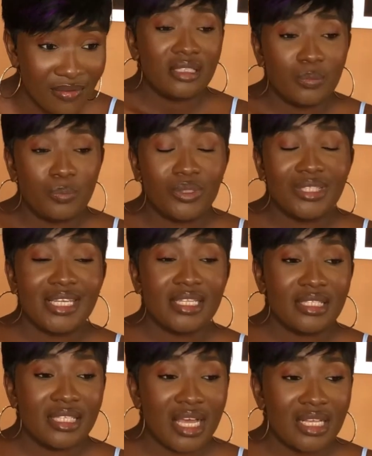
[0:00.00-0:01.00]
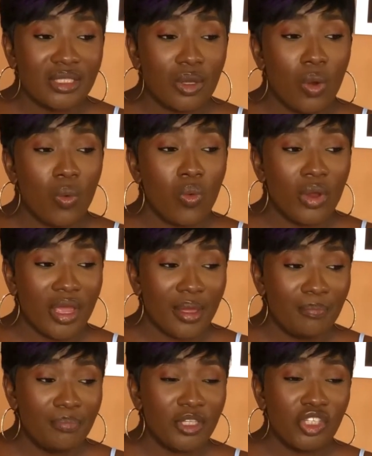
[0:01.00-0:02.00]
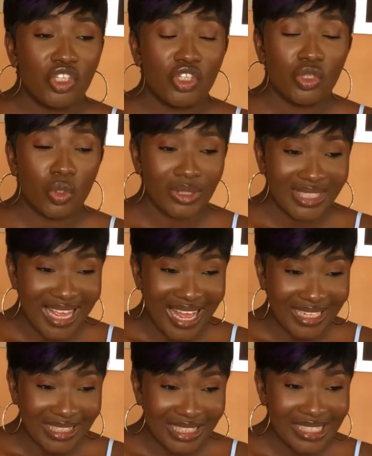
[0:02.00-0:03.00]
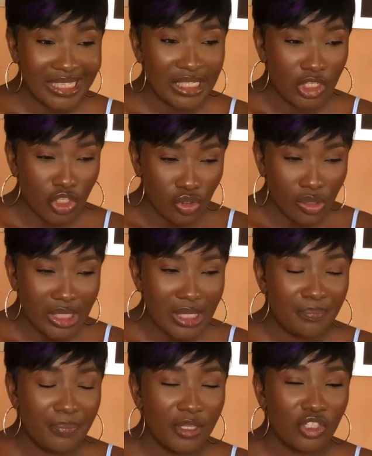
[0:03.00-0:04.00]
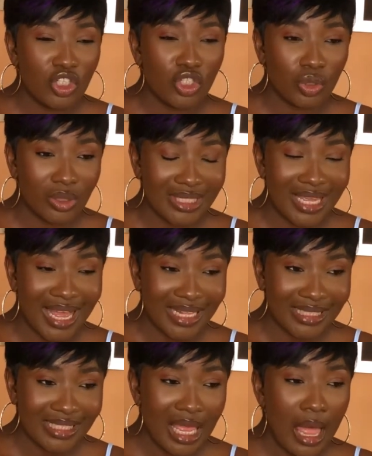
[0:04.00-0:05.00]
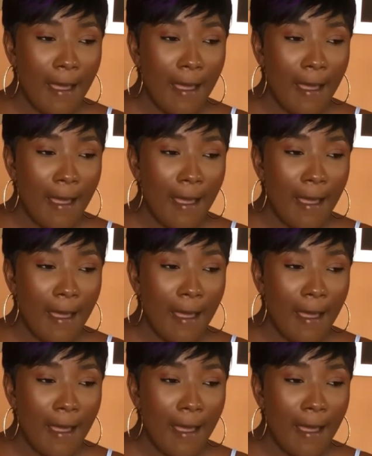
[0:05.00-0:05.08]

These protesters were being shot at, literally being shot at